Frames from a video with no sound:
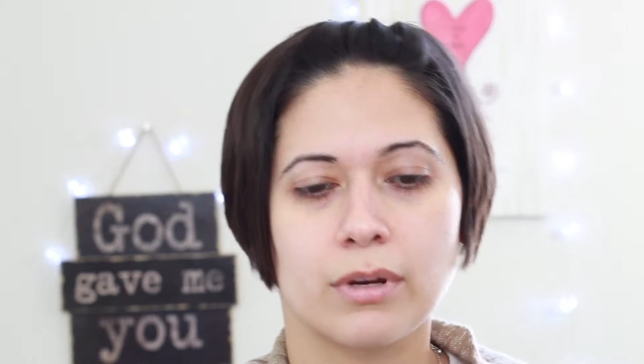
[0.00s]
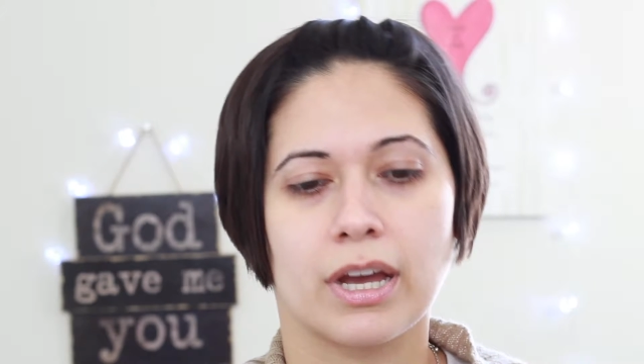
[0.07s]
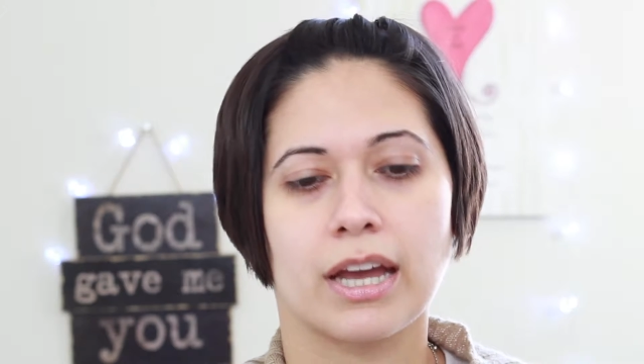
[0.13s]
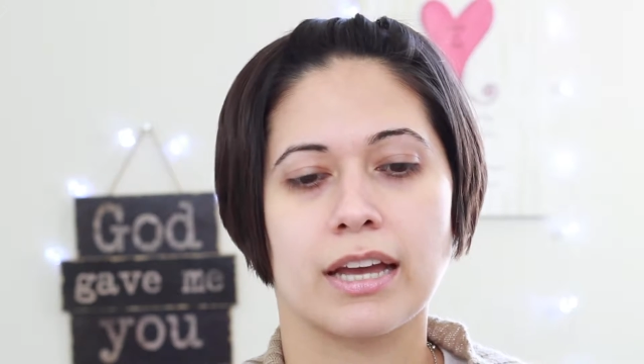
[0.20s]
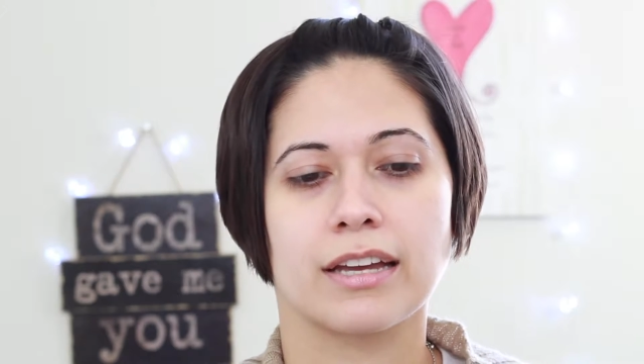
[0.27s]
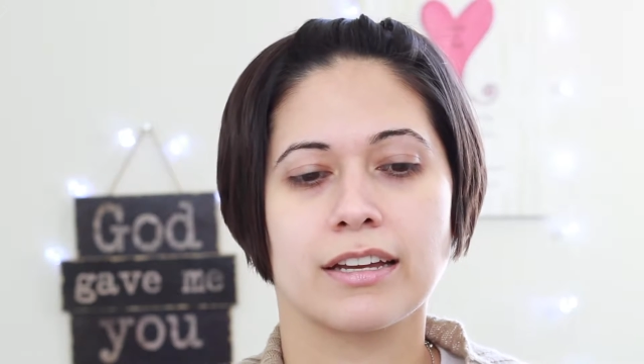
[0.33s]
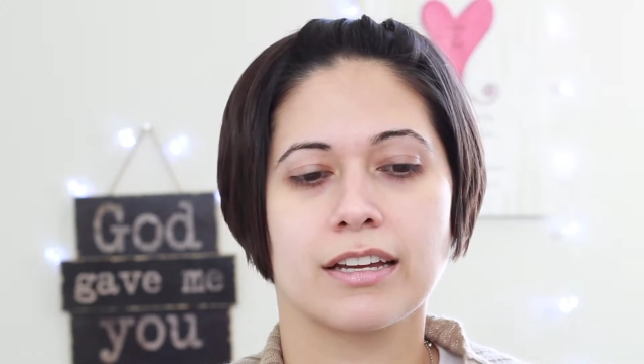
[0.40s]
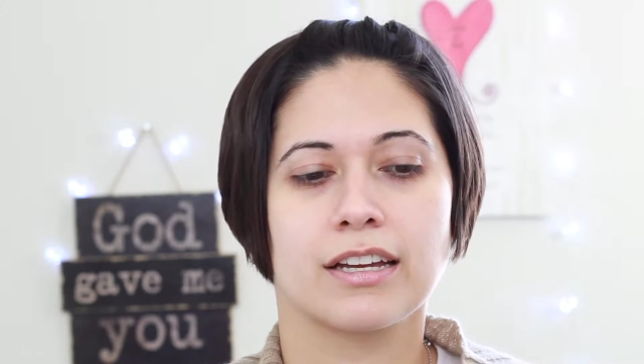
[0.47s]

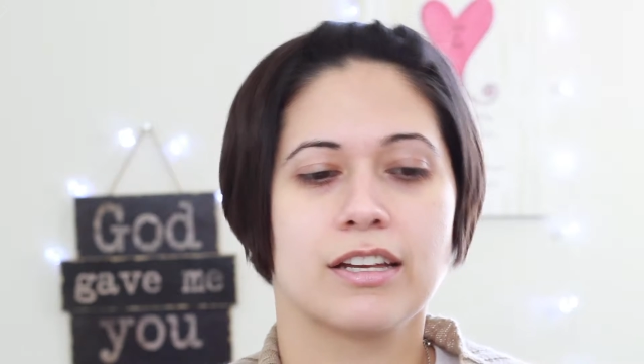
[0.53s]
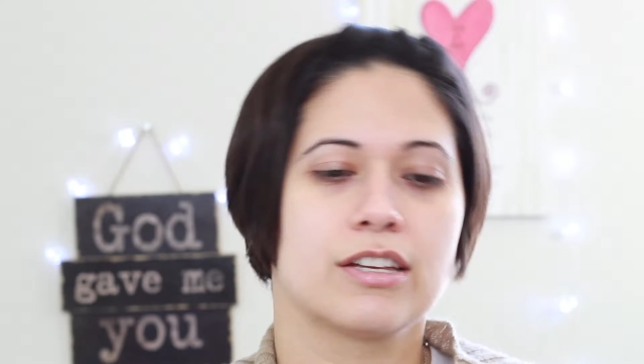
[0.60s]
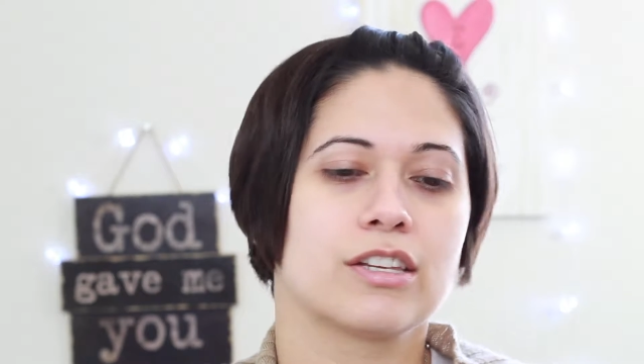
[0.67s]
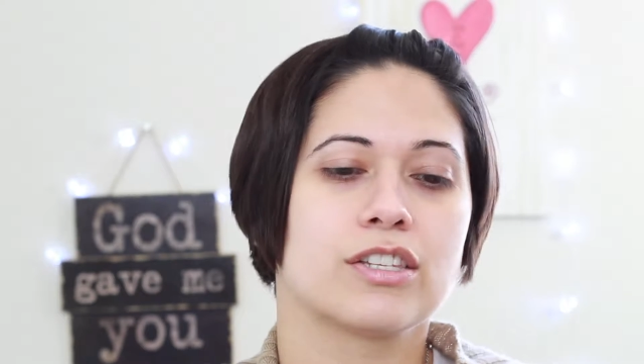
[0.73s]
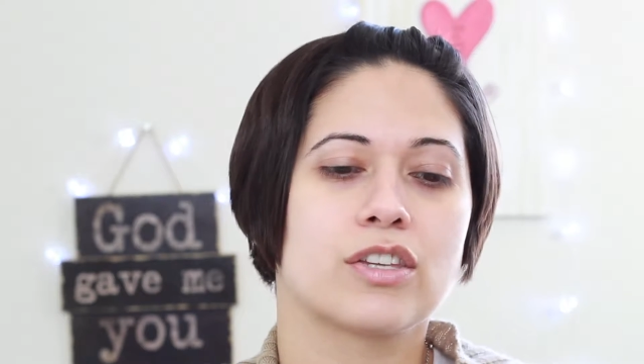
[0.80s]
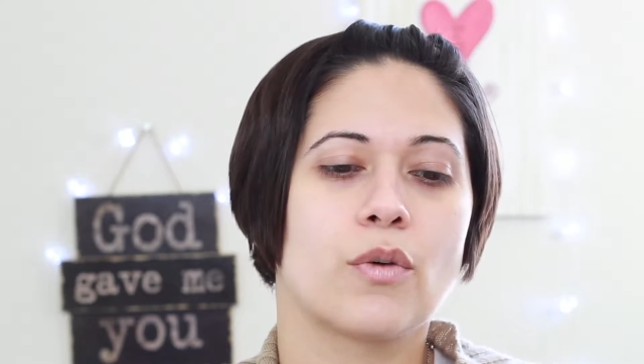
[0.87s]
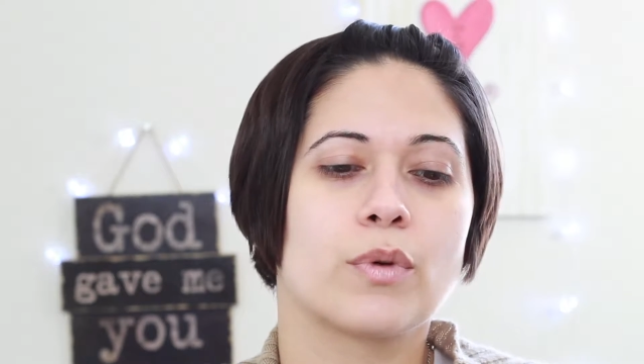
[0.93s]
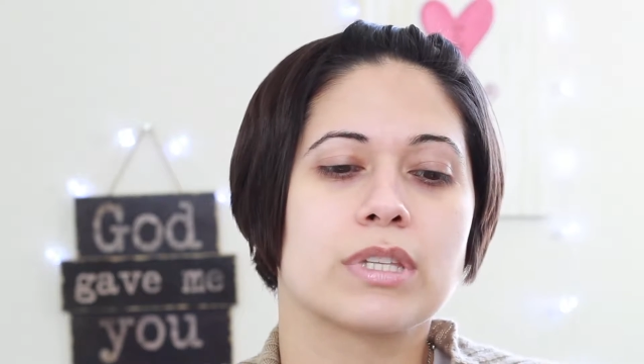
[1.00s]
Okay,
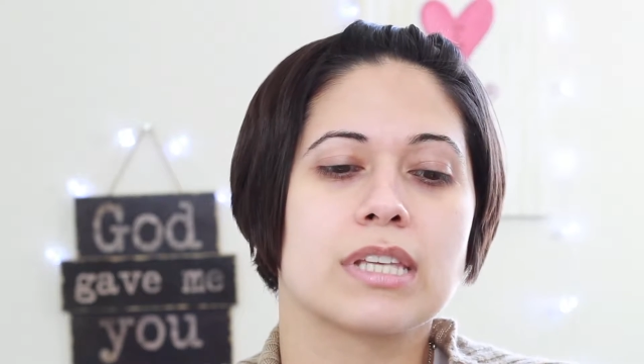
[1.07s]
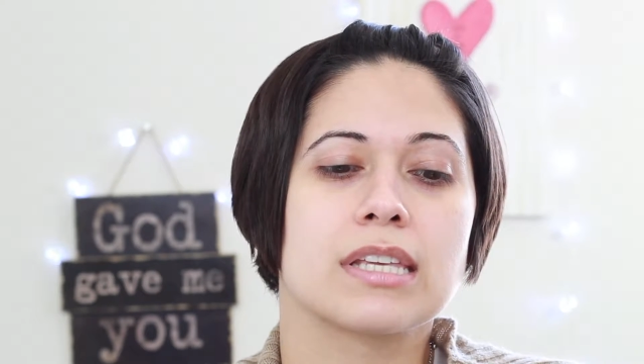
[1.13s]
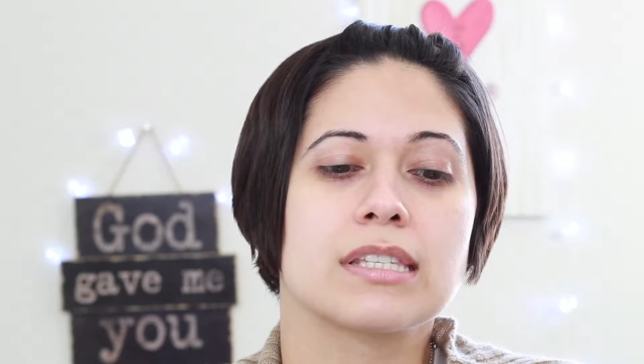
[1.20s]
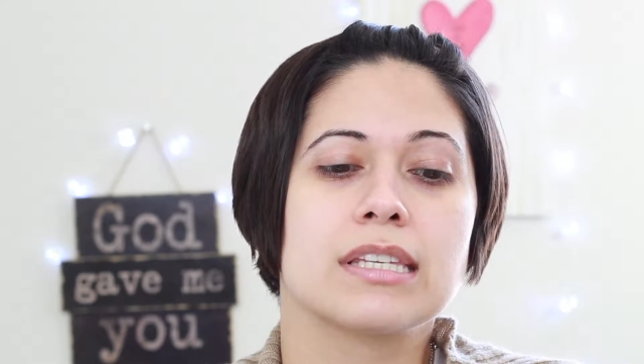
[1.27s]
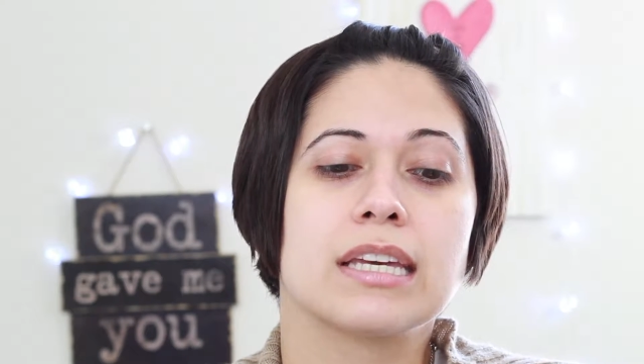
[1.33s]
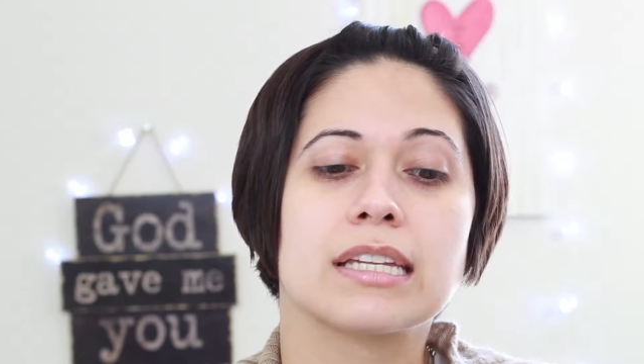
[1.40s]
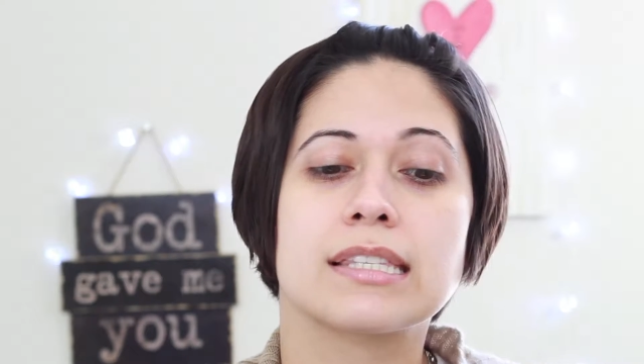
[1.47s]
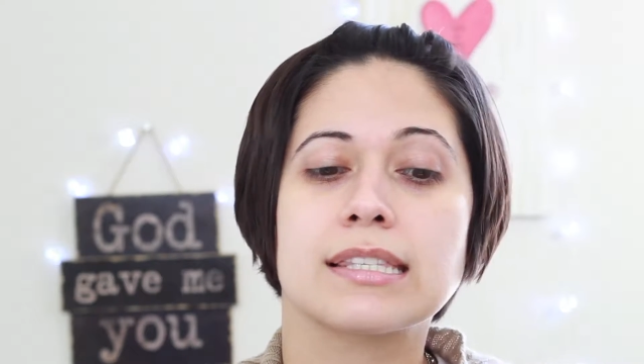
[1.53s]
so it
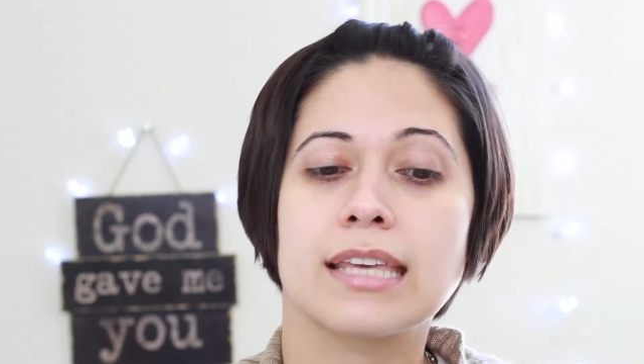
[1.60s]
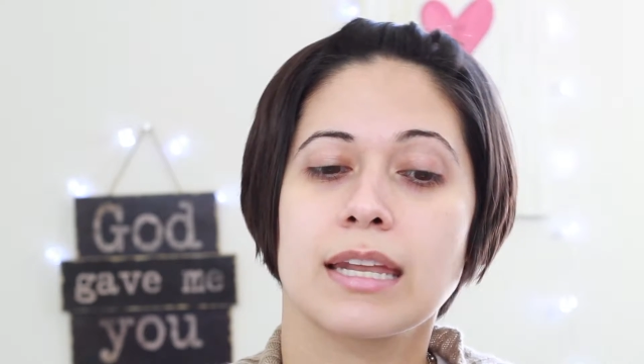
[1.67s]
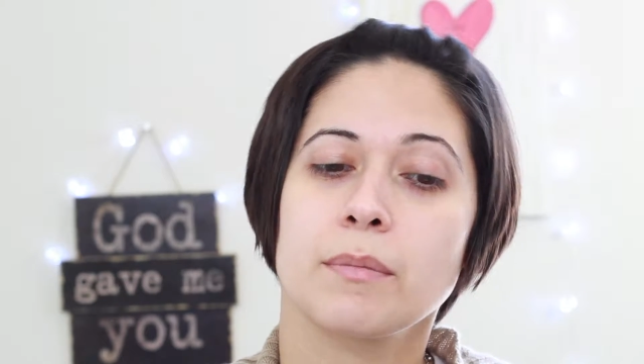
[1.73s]
says get